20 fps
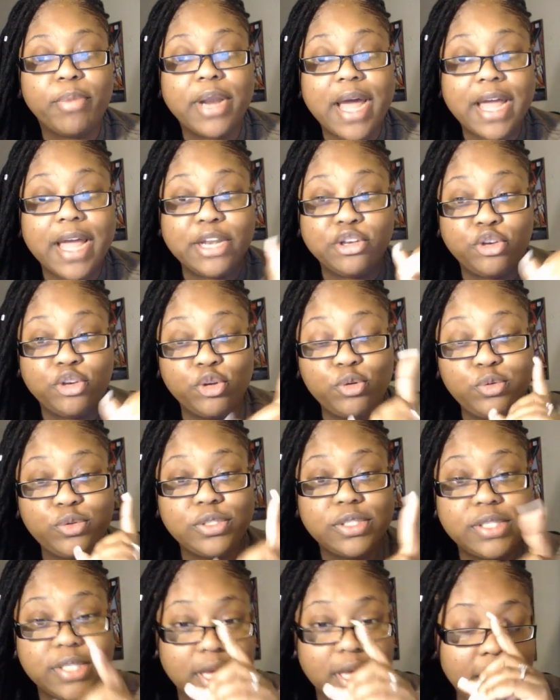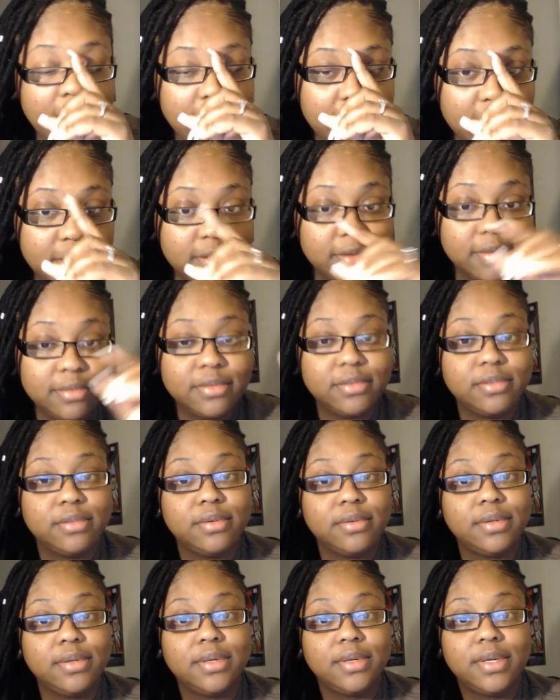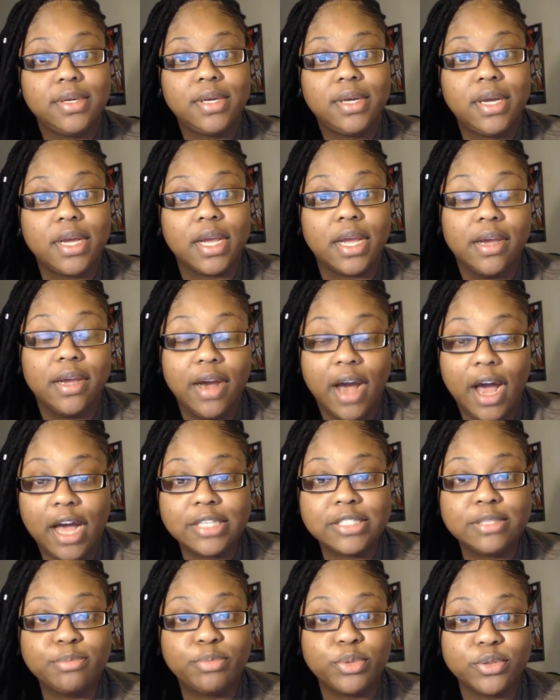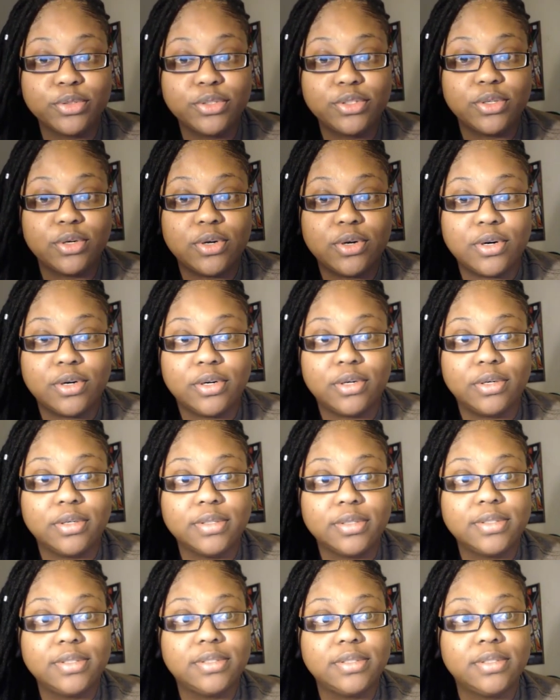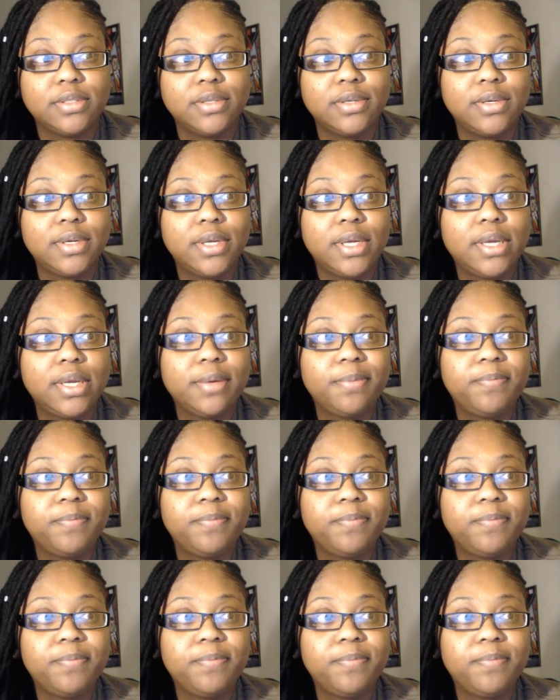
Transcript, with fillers: But I do sing gospel songs,